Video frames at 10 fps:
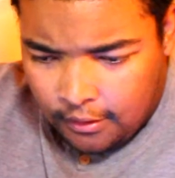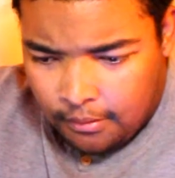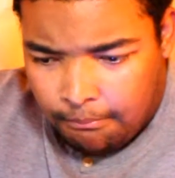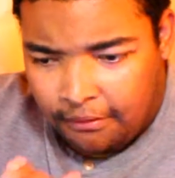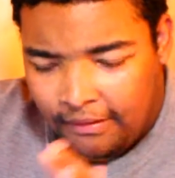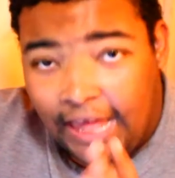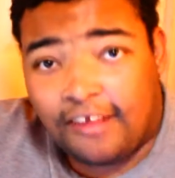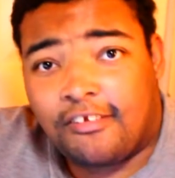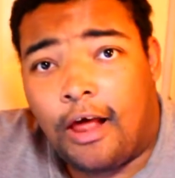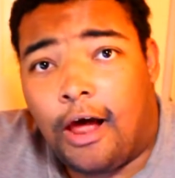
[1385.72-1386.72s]
This is kind of the
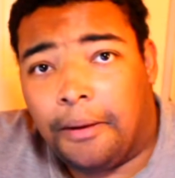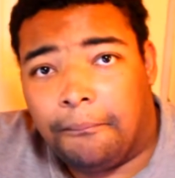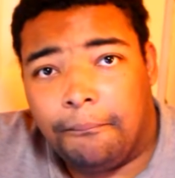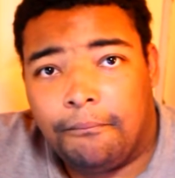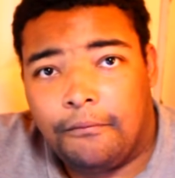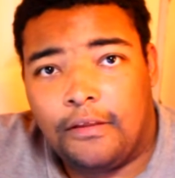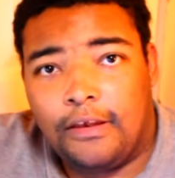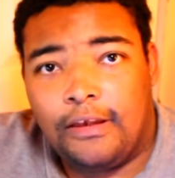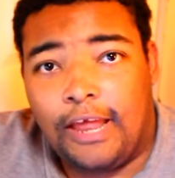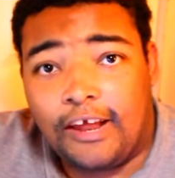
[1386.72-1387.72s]
most in terms of like
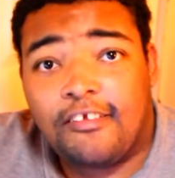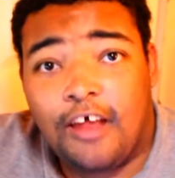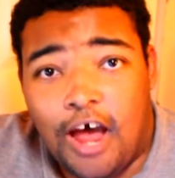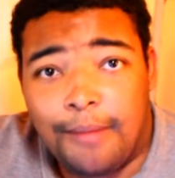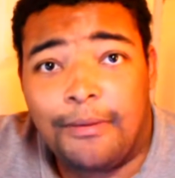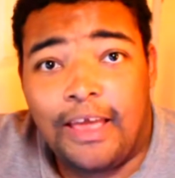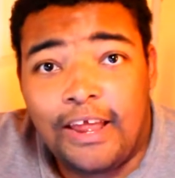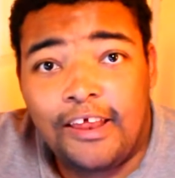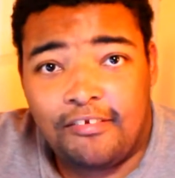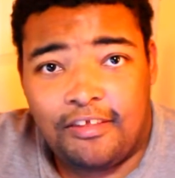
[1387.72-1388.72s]
editing
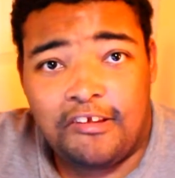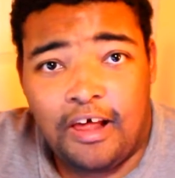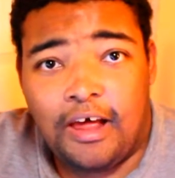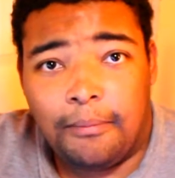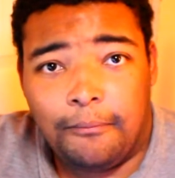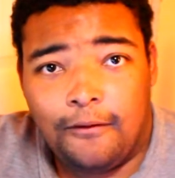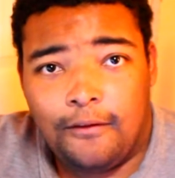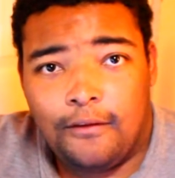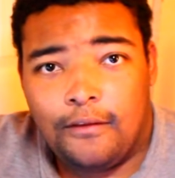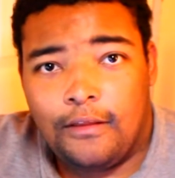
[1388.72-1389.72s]
stuff, like doing the
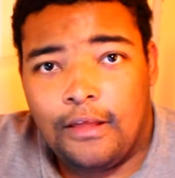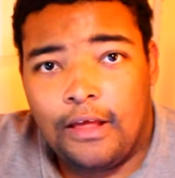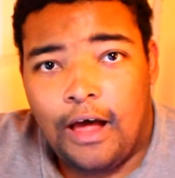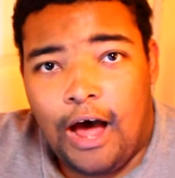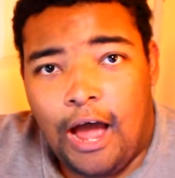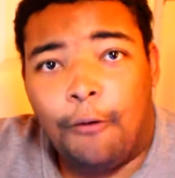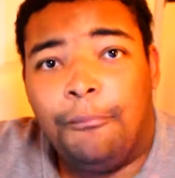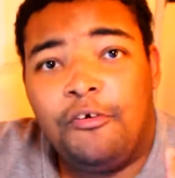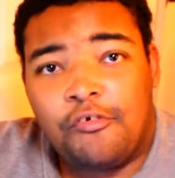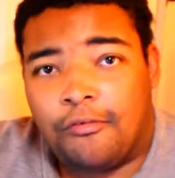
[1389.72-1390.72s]
small push in,
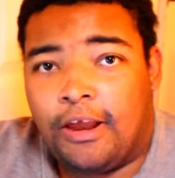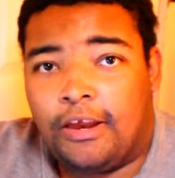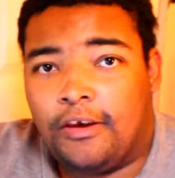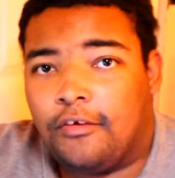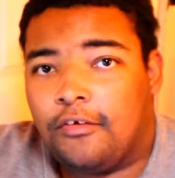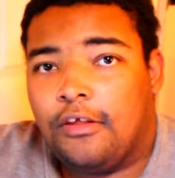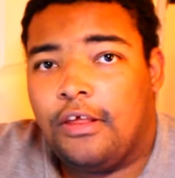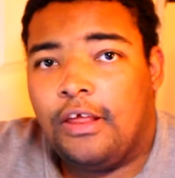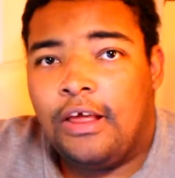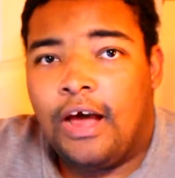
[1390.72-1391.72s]
like the artificial
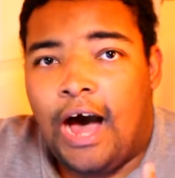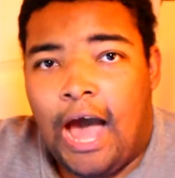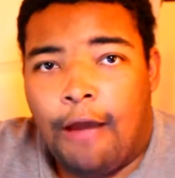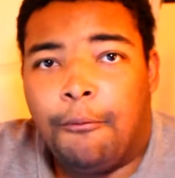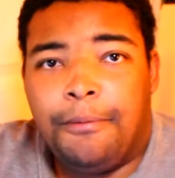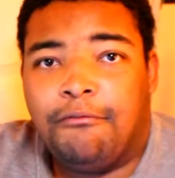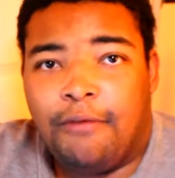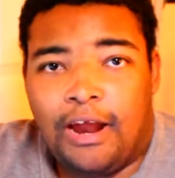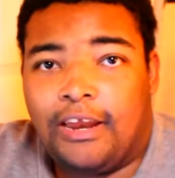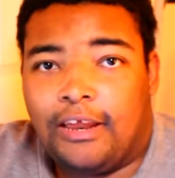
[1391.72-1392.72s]
zoom in the
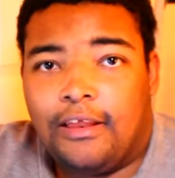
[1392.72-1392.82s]
editor.